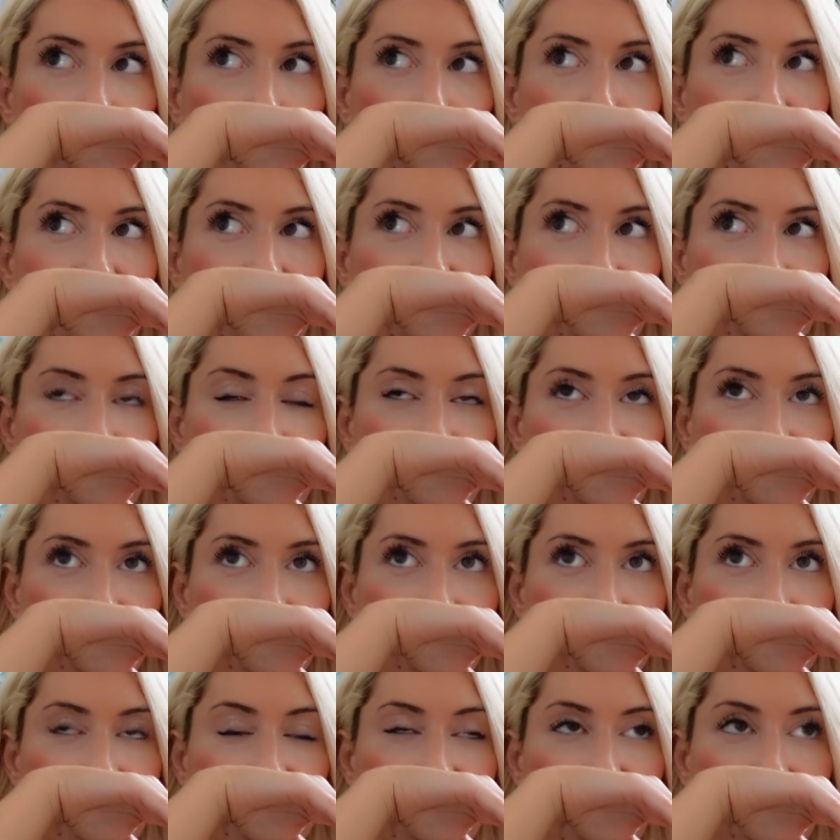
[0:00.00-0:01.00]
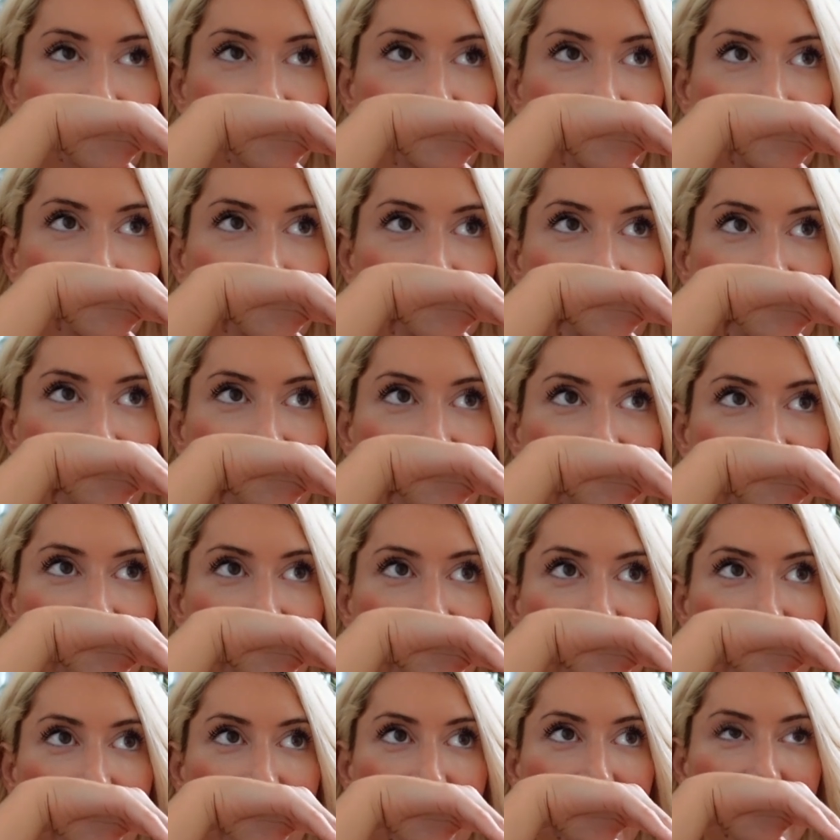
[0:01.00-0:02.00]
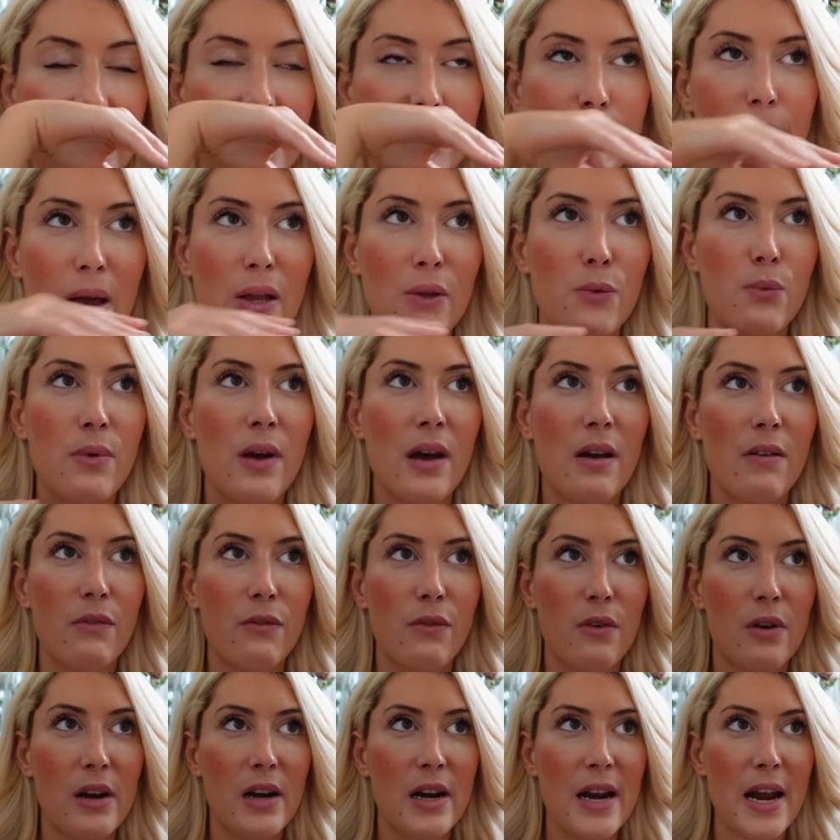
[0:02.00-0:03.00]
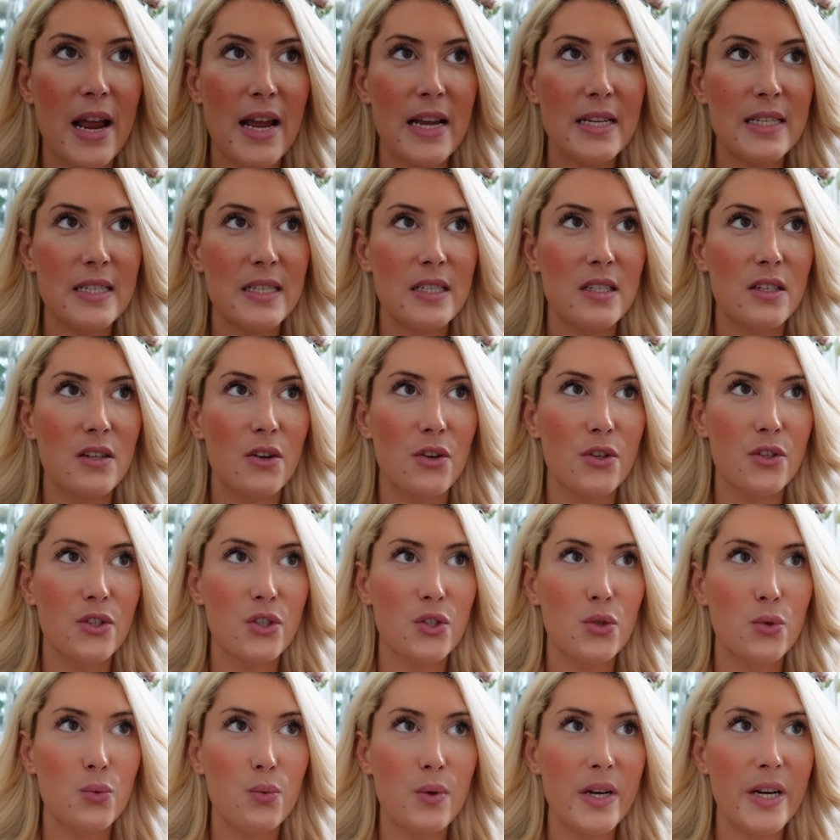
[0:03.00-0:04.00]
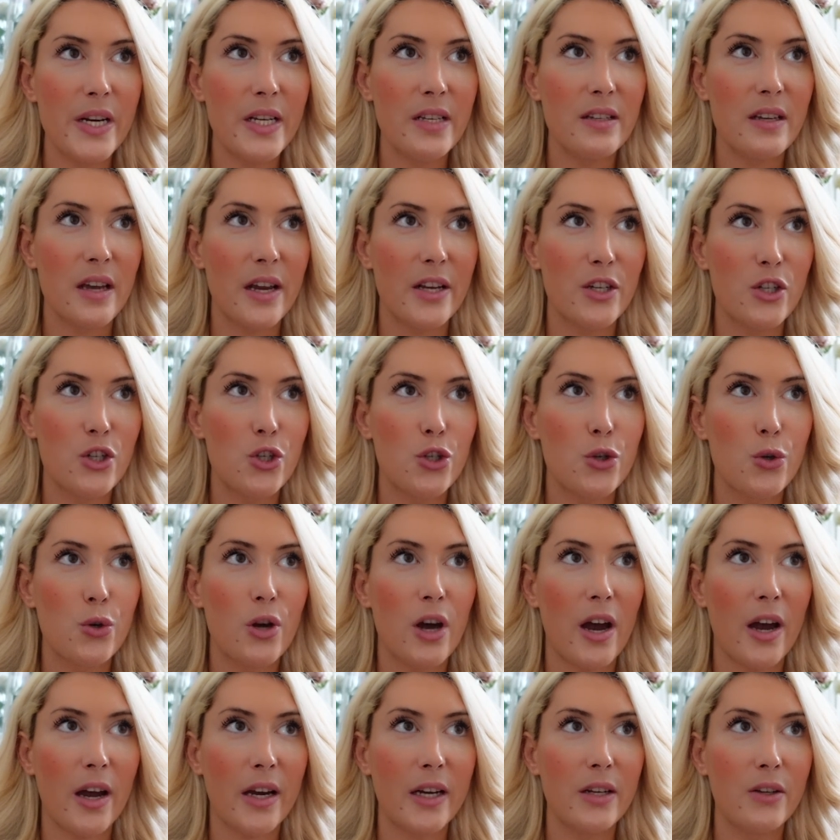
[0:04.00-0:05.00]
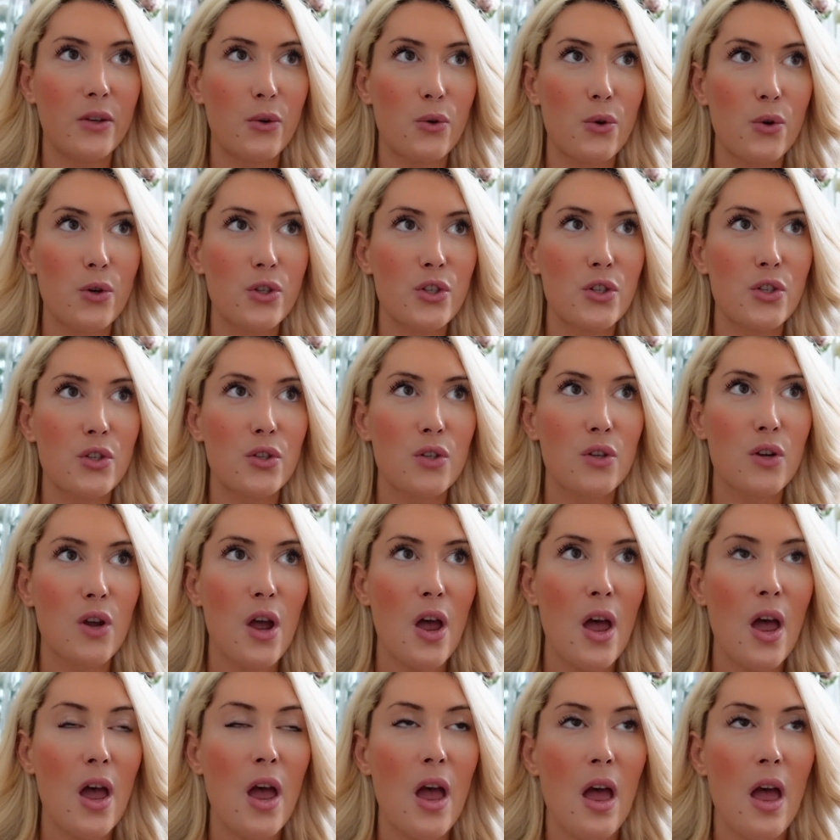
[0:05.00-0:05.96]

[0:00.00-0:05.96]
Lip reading: Because the notes are very intense, but we have less sweet and sugary notes.